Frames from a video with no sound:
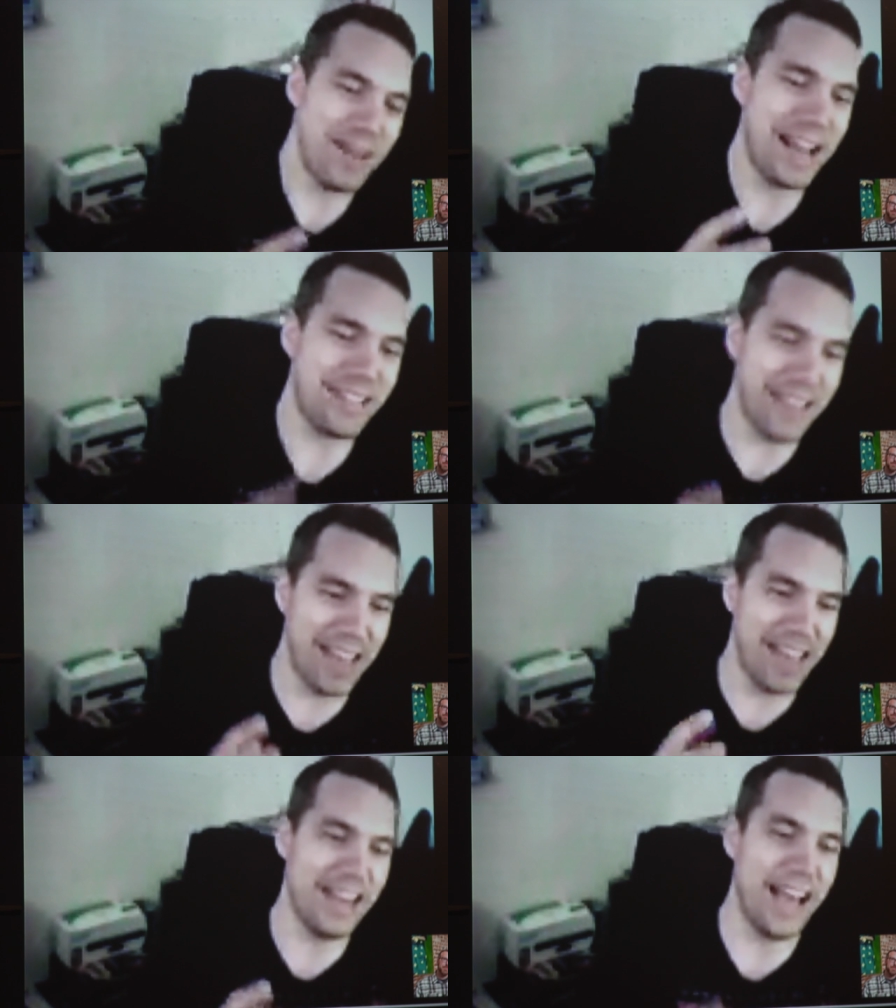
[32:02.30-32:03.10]
and at the
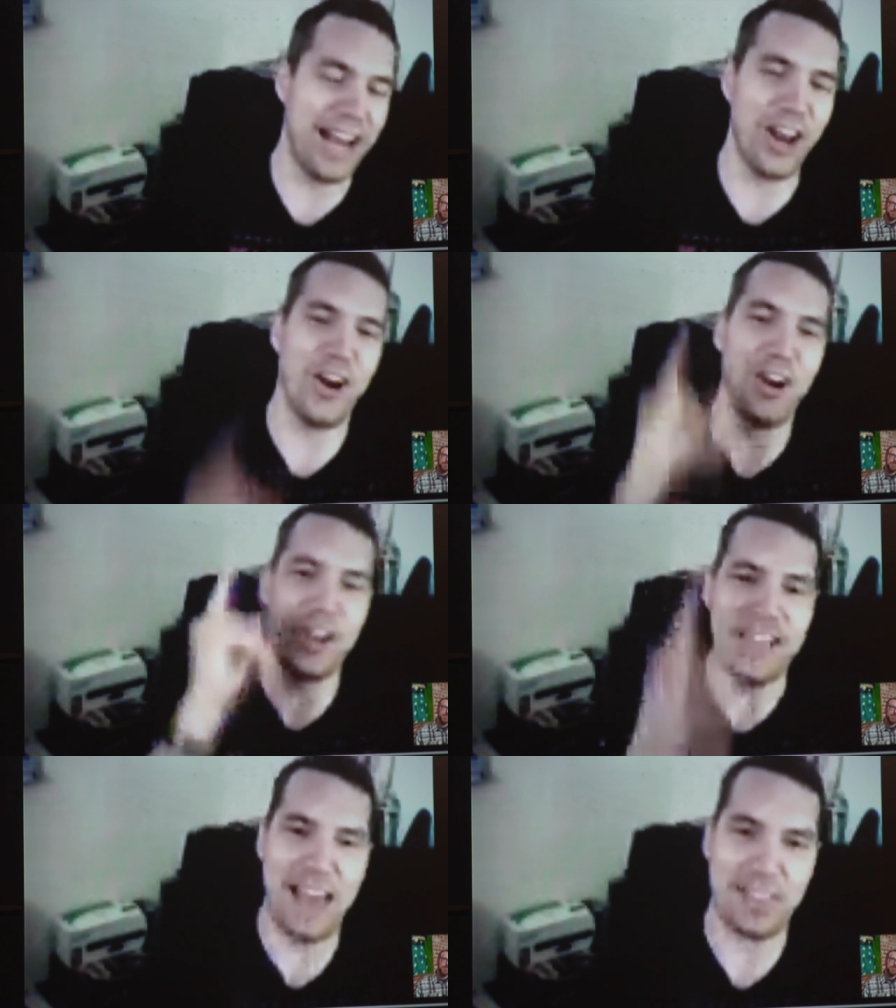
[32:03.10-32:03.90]
end, I
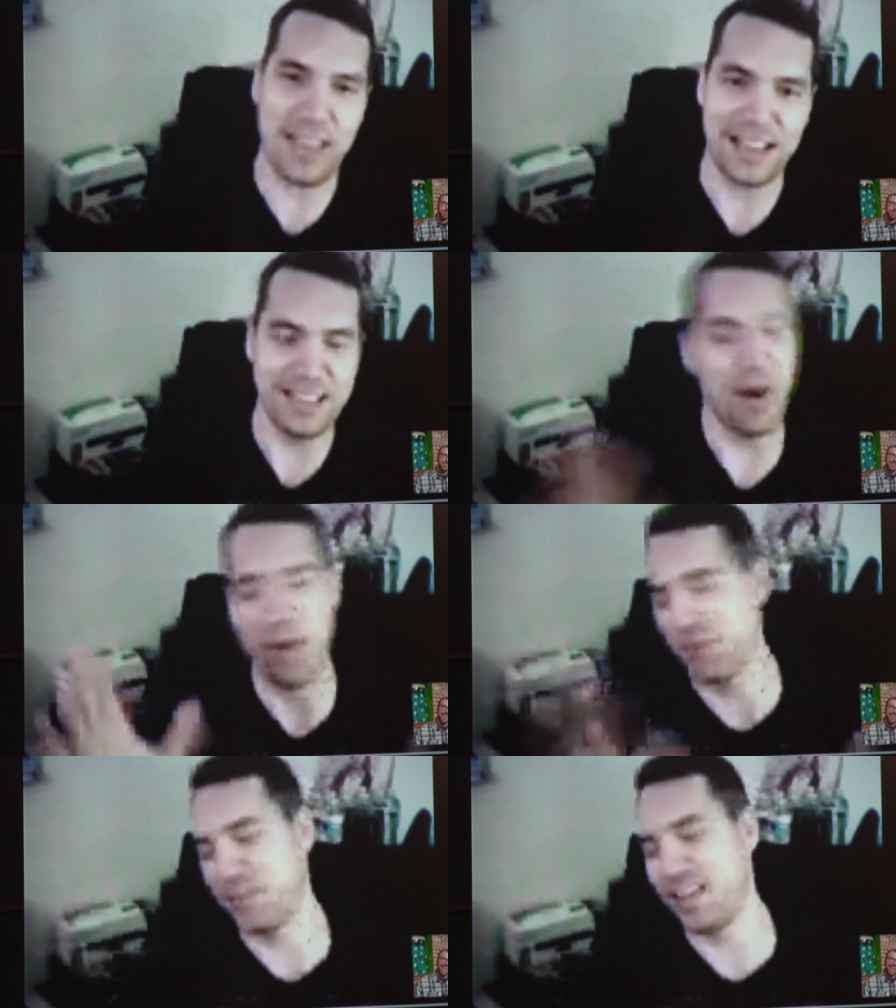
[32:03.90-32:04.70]
learned nothing. No,
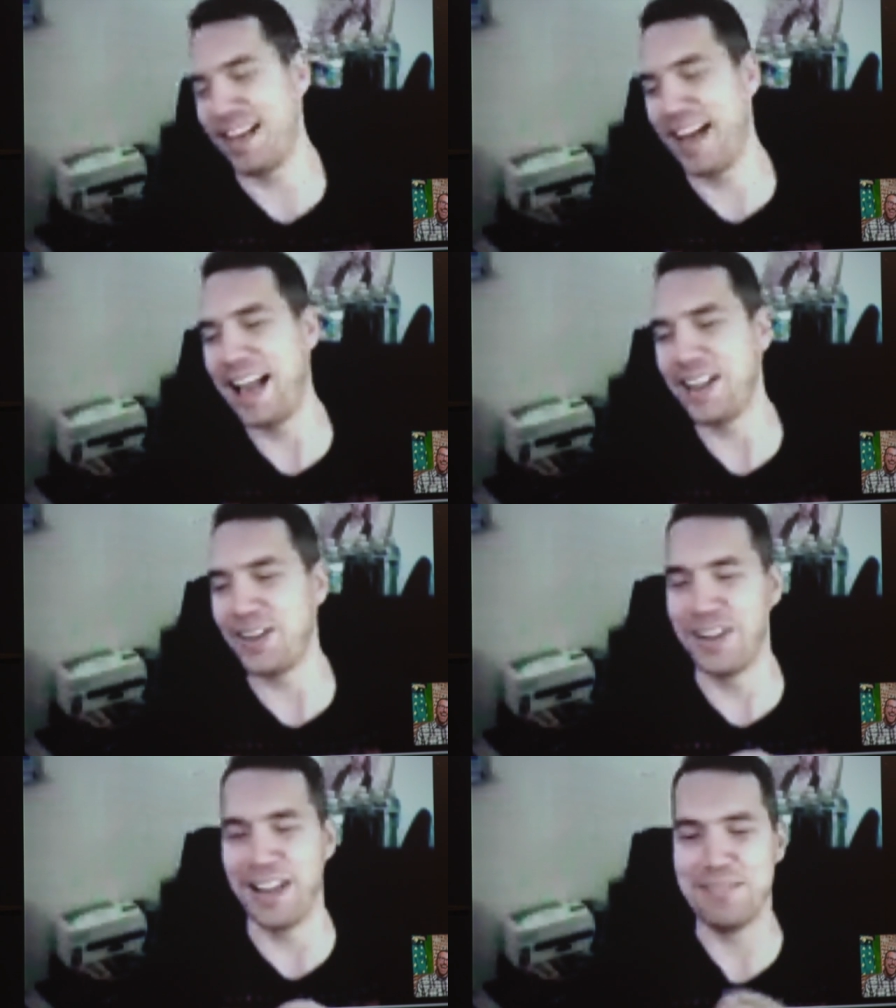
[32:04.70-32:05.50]
I'm just kidding. I learned
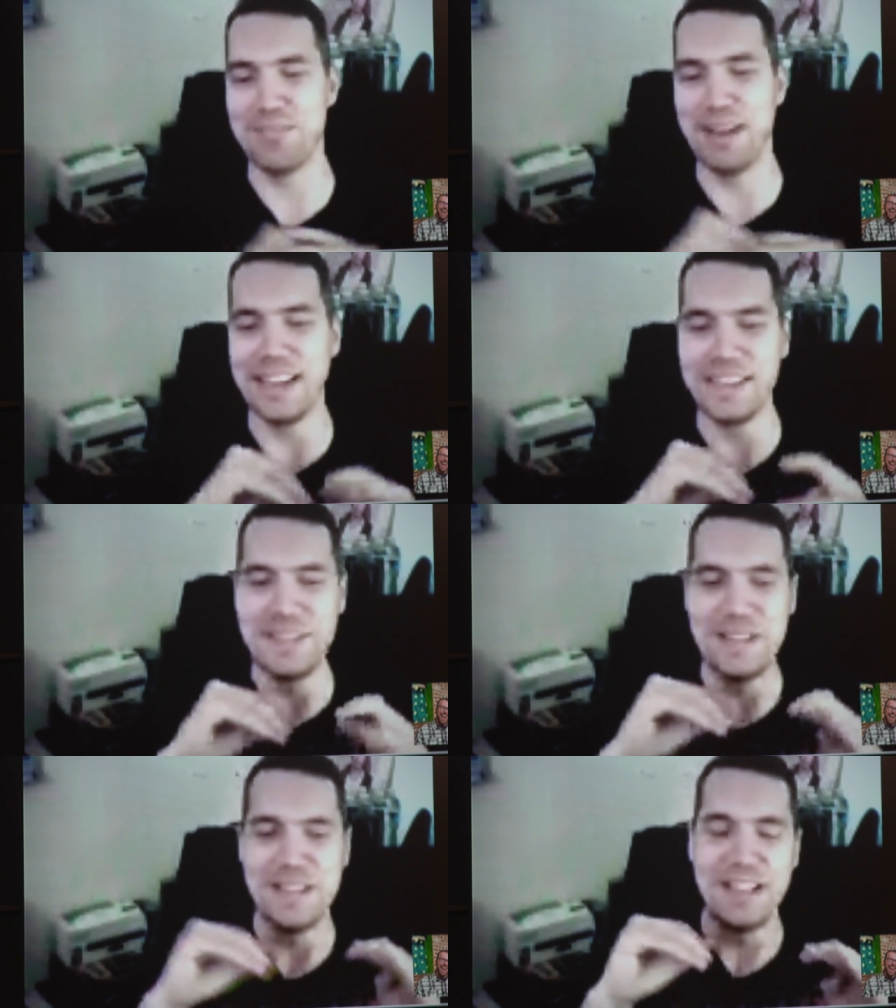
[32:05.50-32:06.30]
a lot, but...
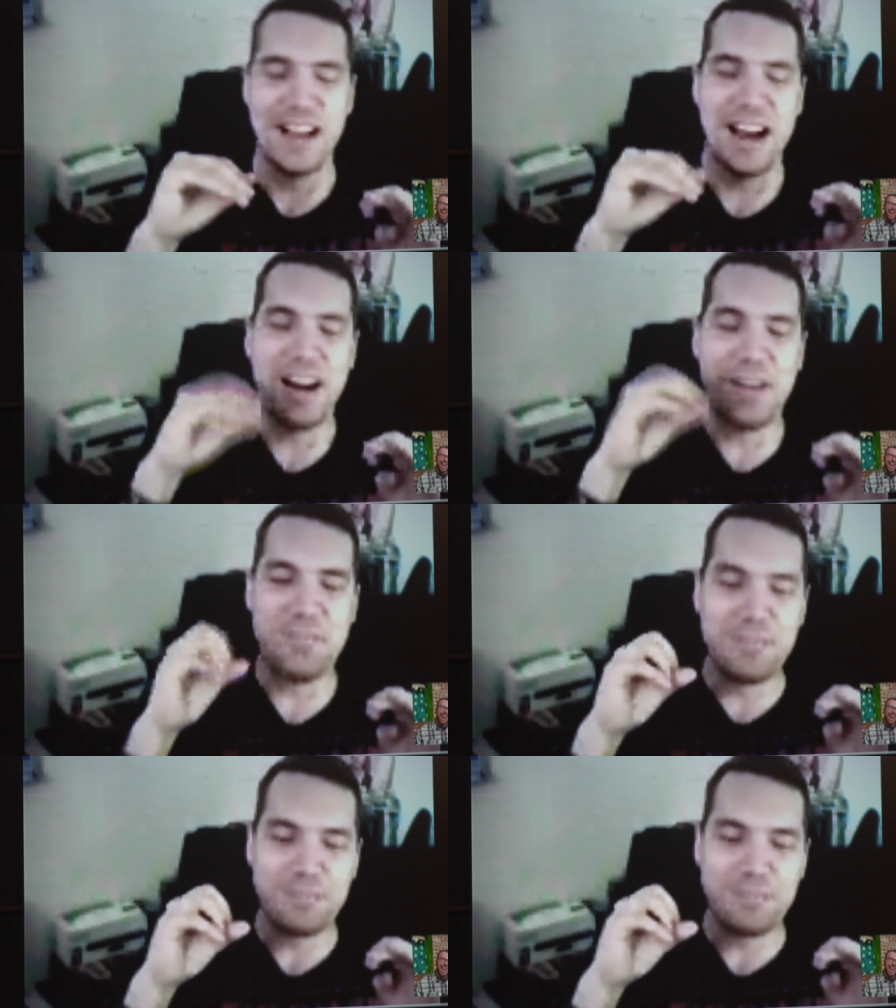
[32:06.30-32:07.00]
Um,